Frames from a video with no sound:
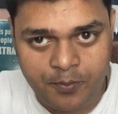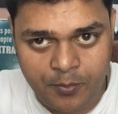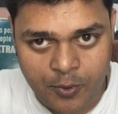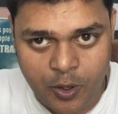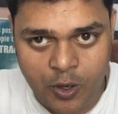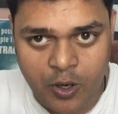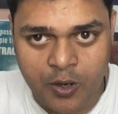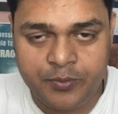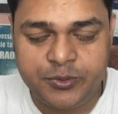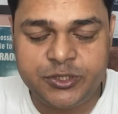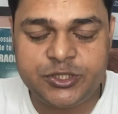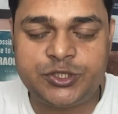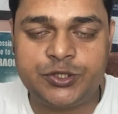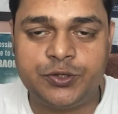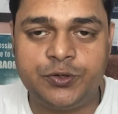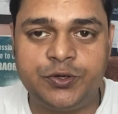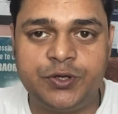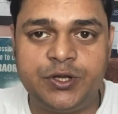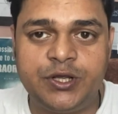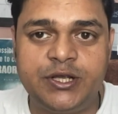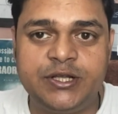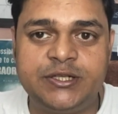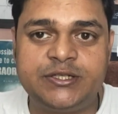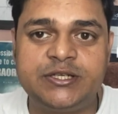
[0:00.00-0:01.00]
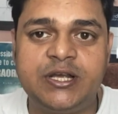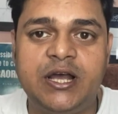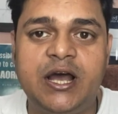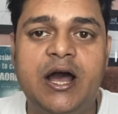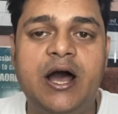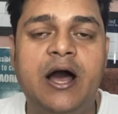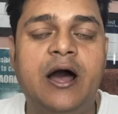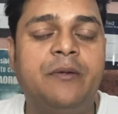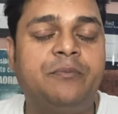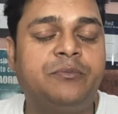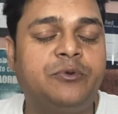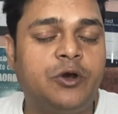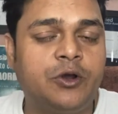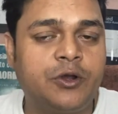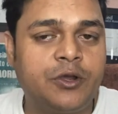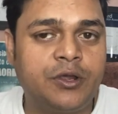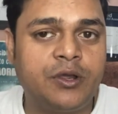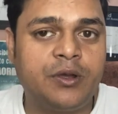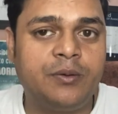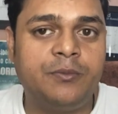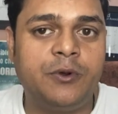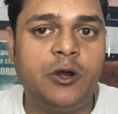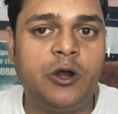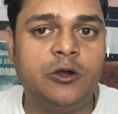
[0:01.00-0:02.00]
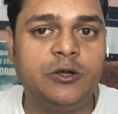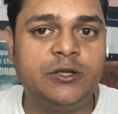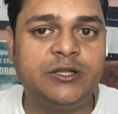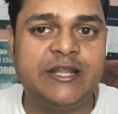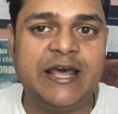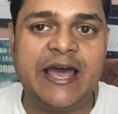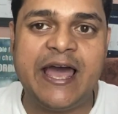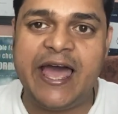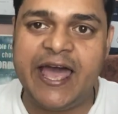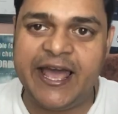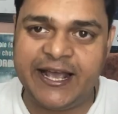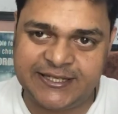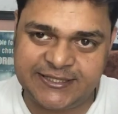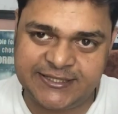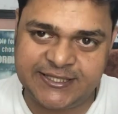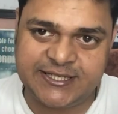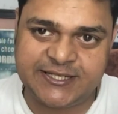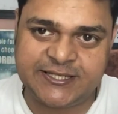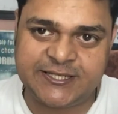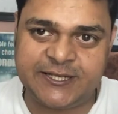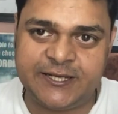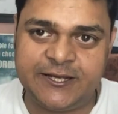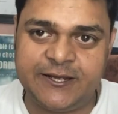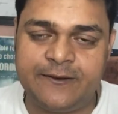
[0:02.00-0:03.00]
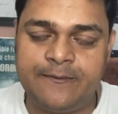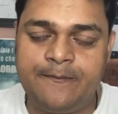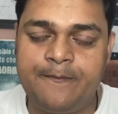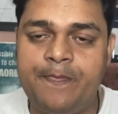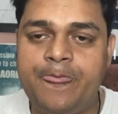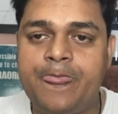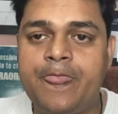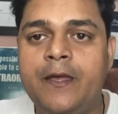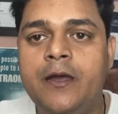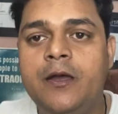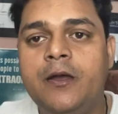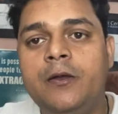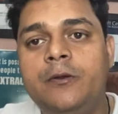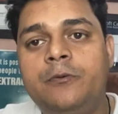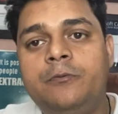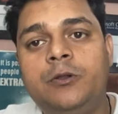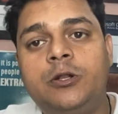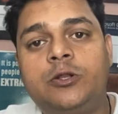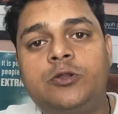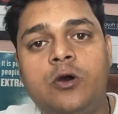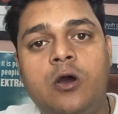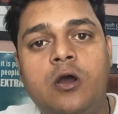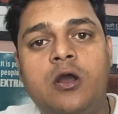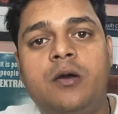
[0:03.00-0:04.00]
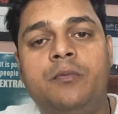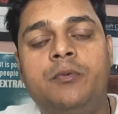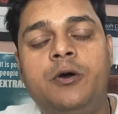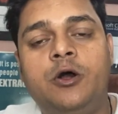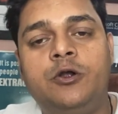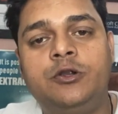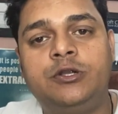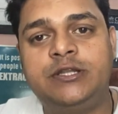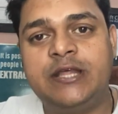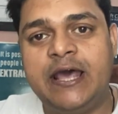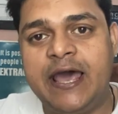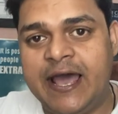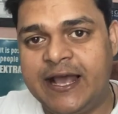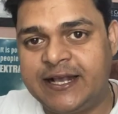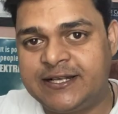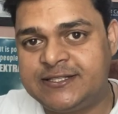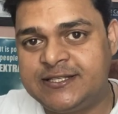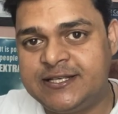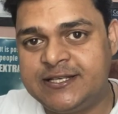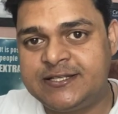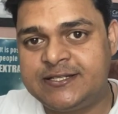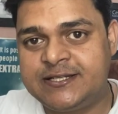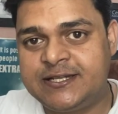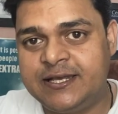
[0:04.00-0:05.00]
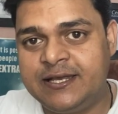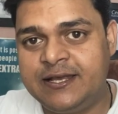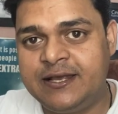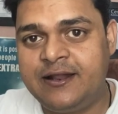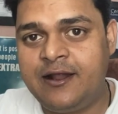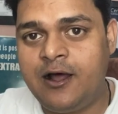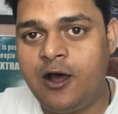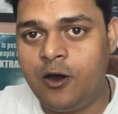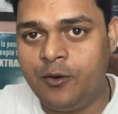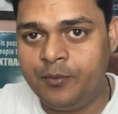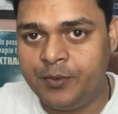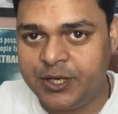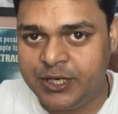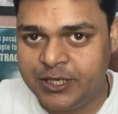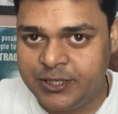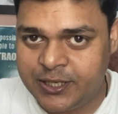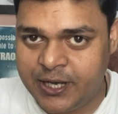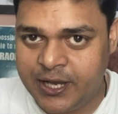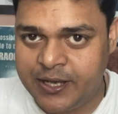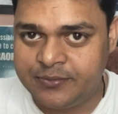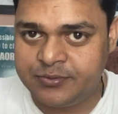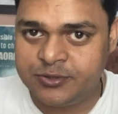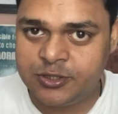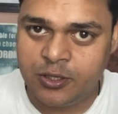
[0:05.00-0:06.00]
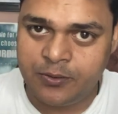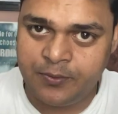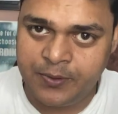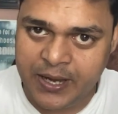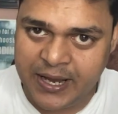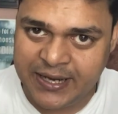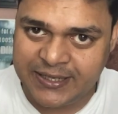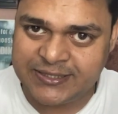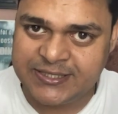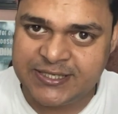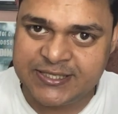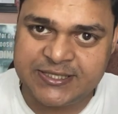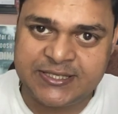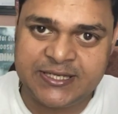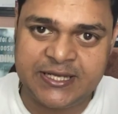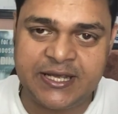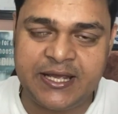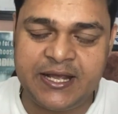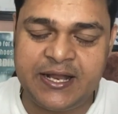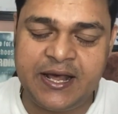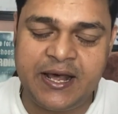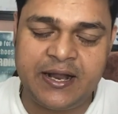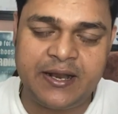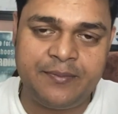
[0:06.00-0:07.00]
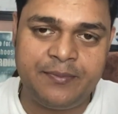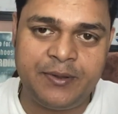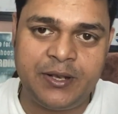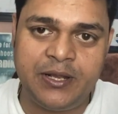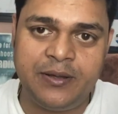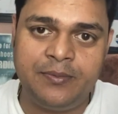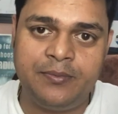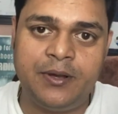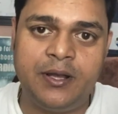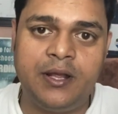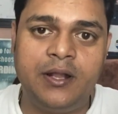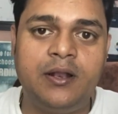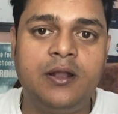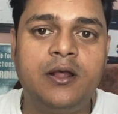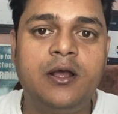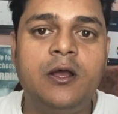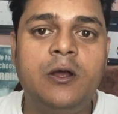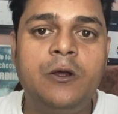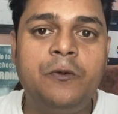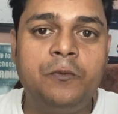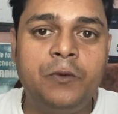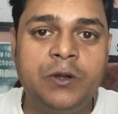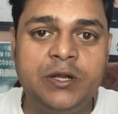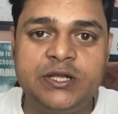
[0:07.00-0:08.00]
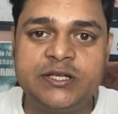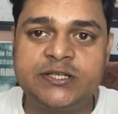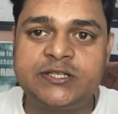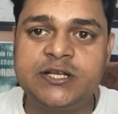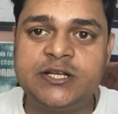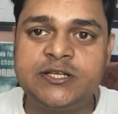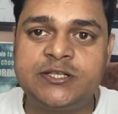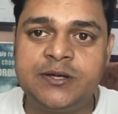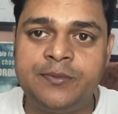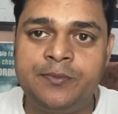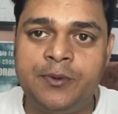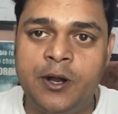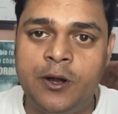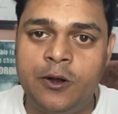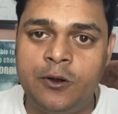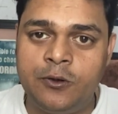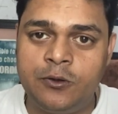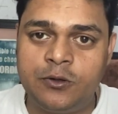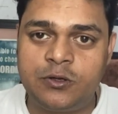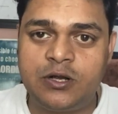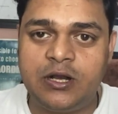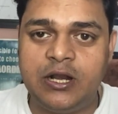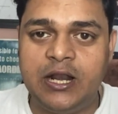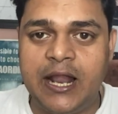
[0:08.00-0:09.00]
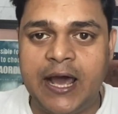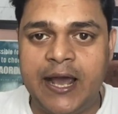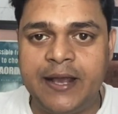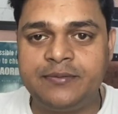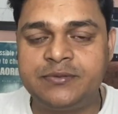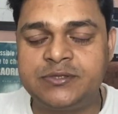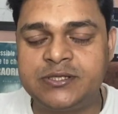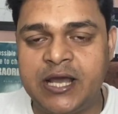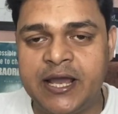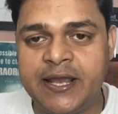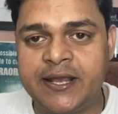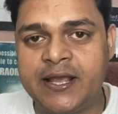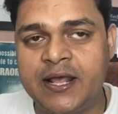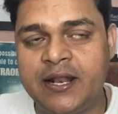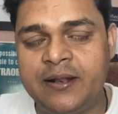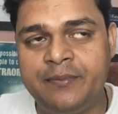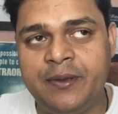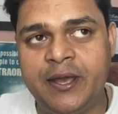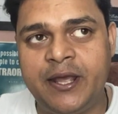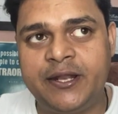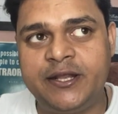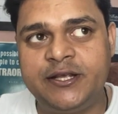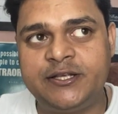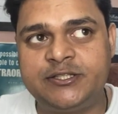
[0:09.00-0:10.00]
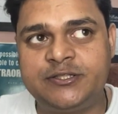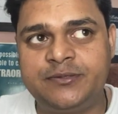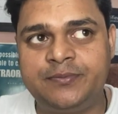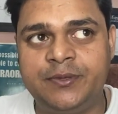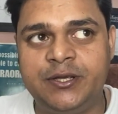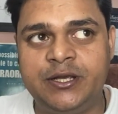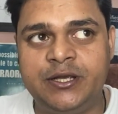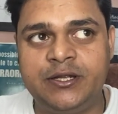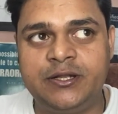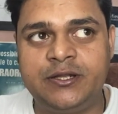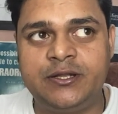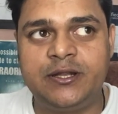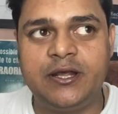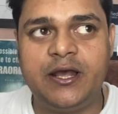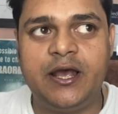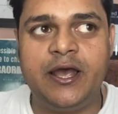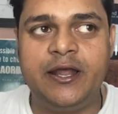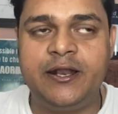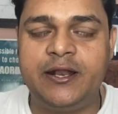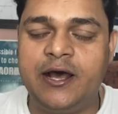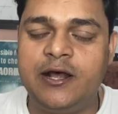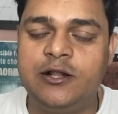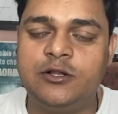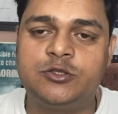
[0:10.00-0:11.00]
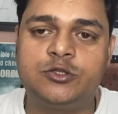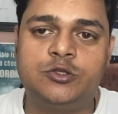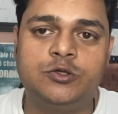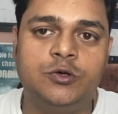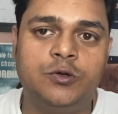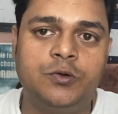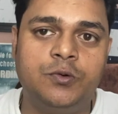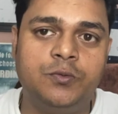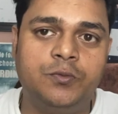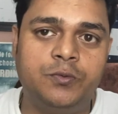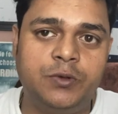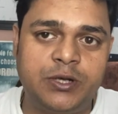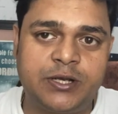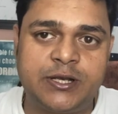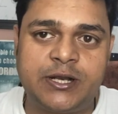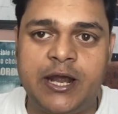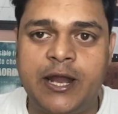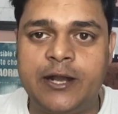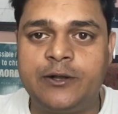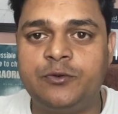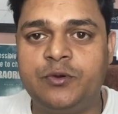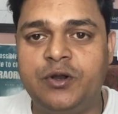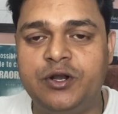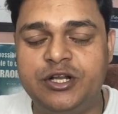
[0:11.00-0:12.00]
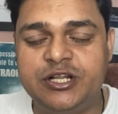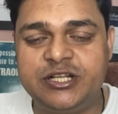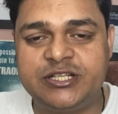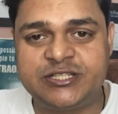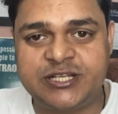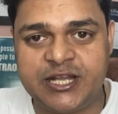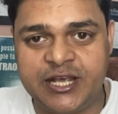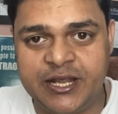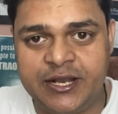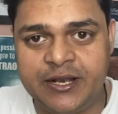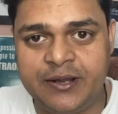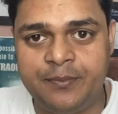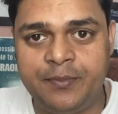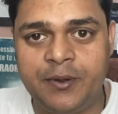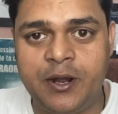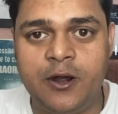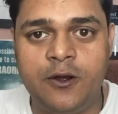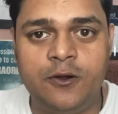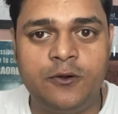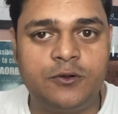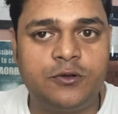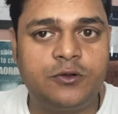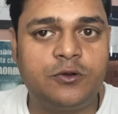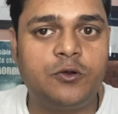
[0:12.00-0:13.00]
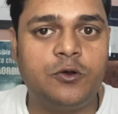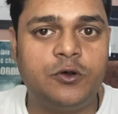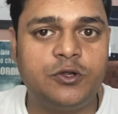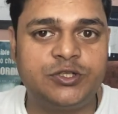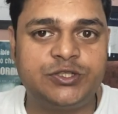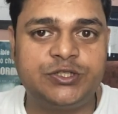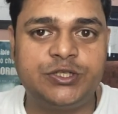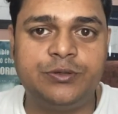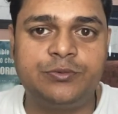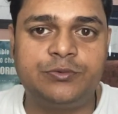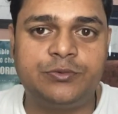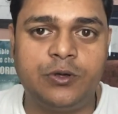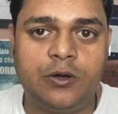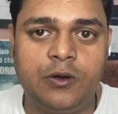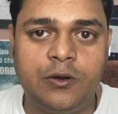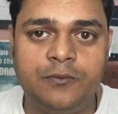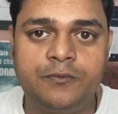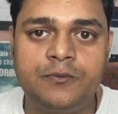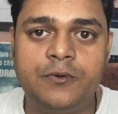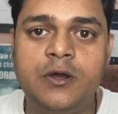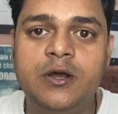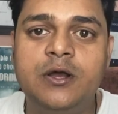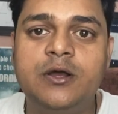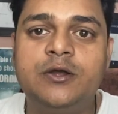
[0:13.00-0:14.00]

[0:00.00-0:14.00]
blob storage. I'm talking about the access tier. We'll talk about the access tier, how many types of access tier are available. We'll discuss about lifecycle management, and also we'll try to understand about concept of